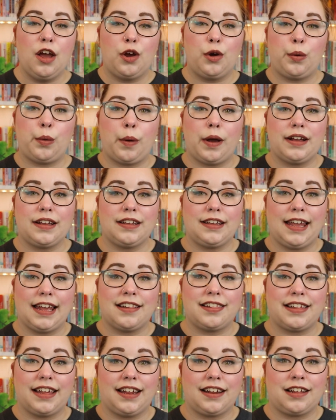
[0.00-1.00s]
who
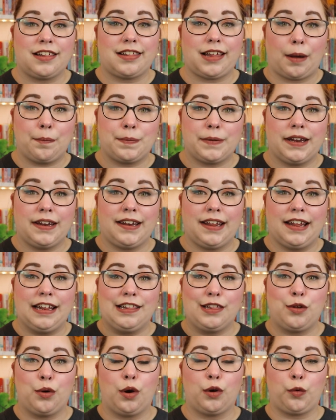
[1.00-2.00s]
gets accepted
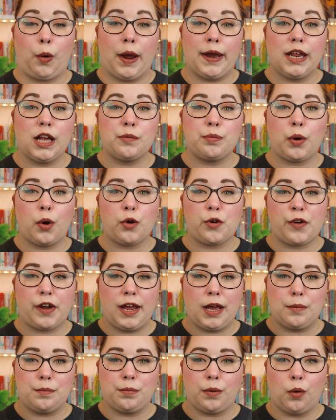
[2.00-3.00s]
into a writing
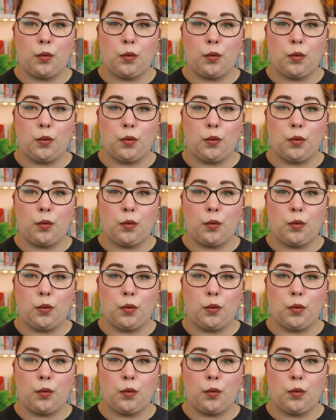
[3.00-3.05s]
program,